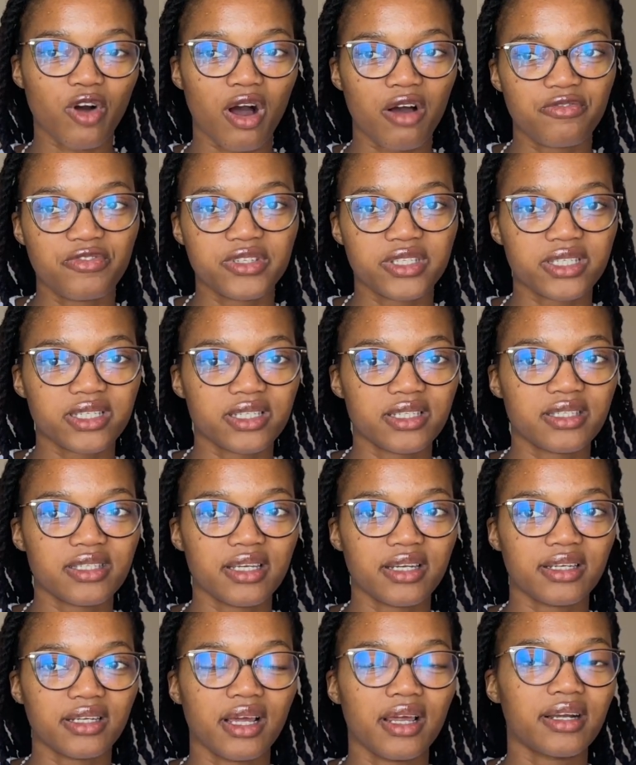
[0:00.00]
officers
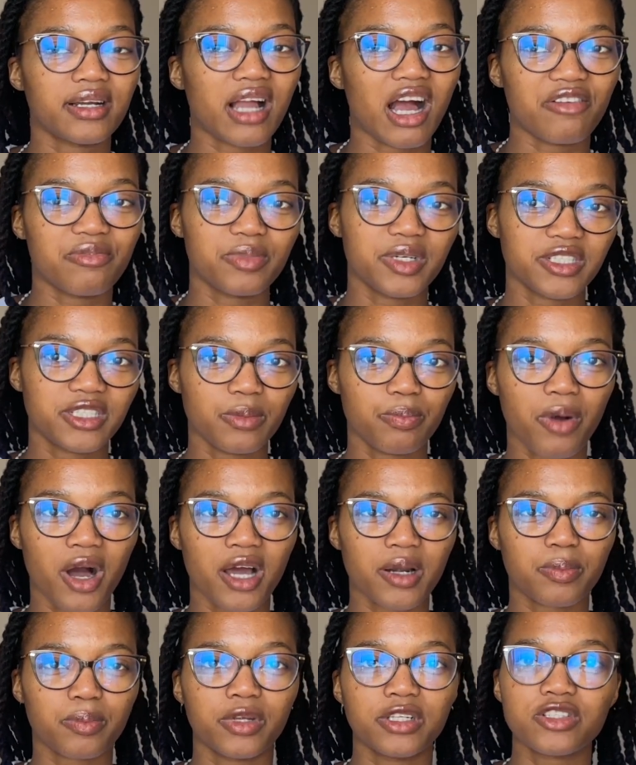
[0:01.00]
in government
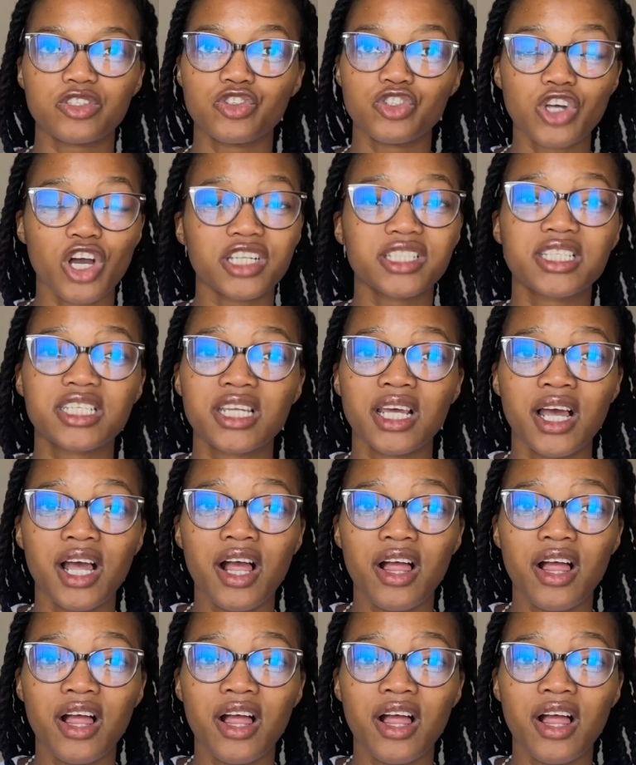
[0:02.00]
departments, not